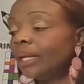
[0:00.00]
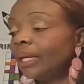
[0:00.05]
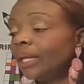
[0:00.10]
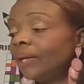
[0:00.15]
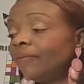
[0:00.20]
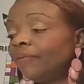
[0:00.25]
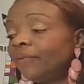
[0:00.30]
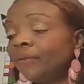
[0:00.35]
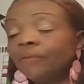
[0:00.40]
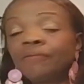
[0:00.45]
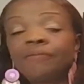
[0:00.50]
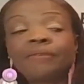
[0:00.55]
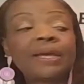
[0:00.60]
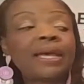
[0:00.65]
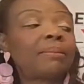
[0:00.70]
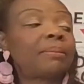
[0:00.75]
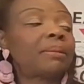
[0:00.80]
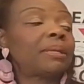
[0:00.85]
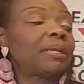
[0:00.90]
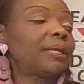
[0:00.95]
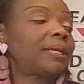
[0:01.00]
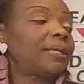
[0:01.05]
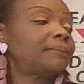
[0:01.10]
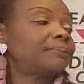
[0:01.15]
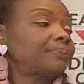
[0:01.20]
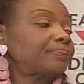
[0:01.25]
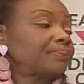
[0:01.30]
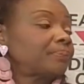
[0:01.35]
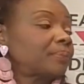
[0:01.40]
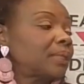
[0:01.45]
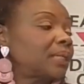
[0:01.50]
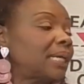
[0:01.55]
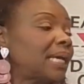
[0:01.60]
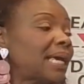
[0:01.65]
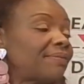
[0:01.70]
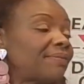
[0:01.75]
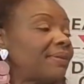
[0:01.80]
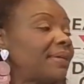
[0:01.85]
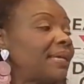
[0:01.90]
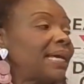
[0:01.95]
if your family
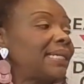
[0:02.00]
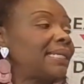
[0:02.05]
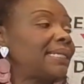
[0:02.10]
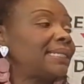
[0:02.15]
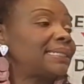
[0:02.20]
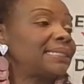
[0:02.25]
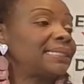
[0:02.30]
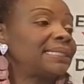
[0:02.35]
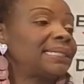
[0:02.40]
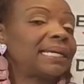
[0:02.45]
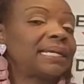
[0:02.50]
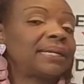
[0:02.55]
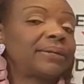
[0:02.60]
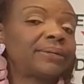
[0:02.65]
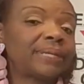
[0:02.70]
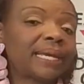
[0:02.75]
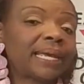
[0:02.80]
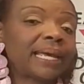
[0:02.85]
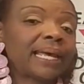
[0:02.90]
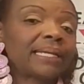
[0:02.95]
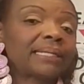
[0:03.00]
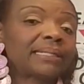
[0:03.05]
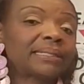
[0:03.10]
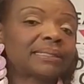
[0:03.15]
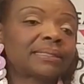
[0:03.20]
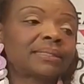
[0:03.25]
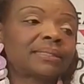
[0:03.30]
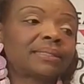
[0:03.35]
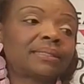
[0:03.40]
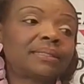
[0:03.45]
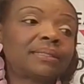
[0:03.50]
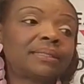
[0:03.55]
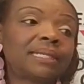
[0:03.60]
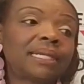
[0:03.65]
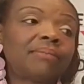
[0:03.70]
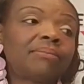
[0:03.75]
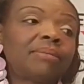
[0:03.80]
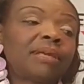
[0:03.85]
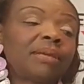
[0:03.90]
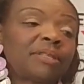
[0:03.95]
haven't gotten it together yet,
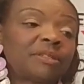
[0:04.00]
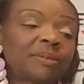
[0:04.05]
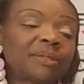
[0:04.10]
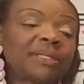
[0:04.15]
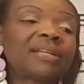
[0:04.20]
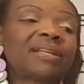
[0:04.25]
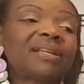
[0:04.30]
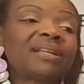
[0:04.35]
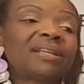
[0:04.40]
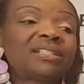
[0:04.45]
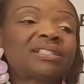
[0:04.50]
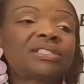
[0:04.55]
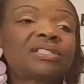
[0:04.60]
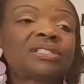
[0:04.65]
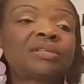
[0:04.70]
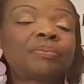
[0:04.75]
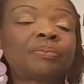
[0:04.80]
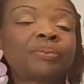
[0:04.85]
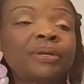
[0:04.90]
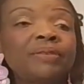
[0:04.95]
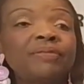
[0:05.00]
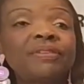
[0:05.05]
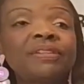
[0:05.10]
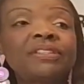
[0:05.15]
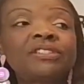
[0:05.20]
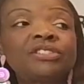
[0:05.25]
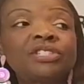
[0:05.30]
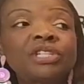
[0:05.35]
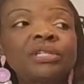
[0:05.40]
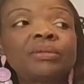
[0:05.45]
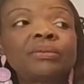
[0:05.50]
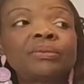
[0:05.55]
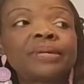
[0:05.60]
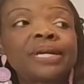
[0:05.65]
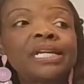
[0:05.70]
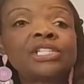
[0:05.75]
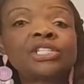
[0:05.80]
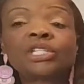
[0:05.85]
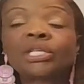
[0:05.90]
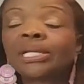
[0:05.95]
then maybe it's because the previous
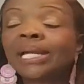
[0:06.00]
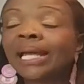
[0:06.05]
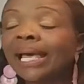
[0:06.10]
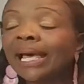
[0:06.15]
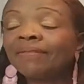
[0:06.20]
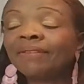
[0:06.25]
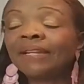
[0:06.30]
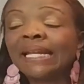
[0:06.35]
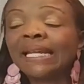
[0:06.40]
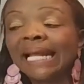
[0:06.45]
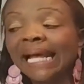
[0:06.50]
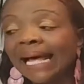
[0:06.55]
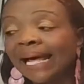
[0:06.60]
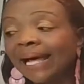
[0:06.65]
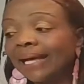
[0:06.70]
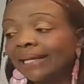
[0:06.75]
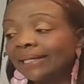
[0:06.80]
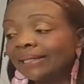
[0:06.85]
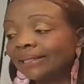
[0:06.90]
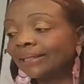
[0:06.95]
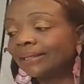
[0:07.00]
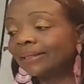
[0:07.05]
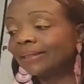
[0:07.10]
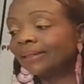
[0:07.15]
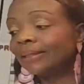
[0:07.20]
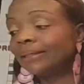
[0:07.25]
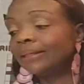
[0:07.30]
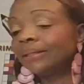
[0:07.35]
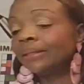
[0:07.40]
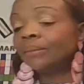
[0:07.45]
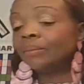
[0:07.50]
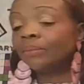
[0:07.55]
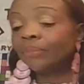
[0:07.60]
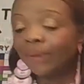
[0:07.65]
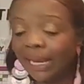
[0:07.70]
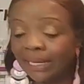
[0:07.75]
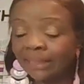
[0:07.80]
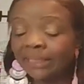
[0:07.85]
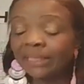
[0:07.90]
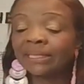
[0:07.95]
generation have not
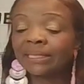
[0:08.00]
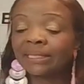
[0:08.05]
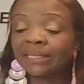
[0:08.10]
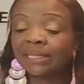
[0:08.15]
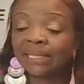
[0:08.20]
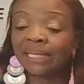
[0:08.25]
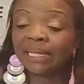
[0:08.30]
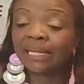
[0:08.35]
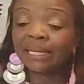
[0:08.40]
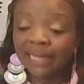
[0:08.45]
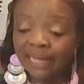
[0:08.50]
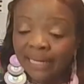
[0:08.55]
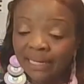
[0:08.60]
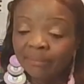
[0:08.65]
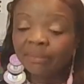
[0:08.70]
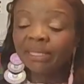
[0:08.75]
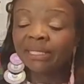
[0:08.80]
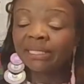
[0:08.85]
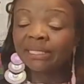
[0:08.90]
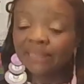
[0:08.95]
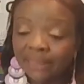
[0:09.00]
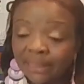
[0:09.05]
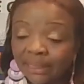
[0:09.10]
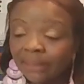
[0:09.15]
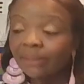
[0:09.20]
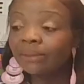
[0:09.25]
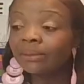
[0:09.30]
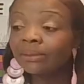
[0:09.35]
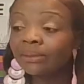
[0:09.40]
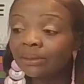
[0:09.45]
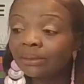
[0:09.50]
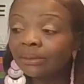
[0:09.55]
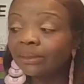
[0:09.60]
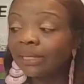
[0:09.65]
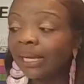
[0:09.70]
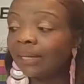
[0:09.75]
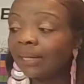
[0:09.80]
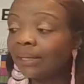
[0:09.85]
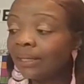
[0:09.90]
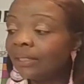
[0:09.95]
practiced the alignment skills
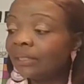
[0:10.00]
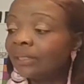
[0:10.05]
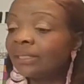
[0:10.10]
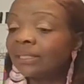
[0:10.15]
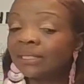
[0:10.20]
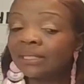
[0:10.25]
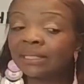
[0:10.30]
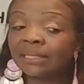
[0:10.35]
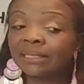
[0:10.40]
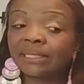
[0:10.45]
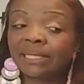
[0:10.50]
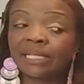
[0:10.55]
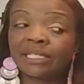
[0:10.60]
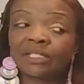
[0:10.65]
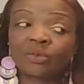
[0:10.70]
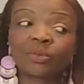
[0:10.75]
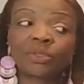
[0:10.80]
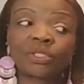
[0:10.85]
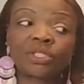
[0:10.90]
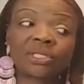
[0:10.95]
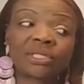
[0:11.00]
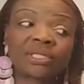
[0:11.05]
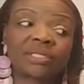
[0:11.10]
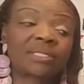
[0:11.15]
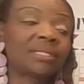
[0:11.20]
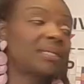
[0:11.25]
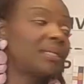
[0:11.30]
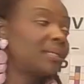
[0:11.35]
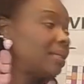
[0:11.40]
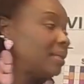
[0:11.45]
that lead to success, which is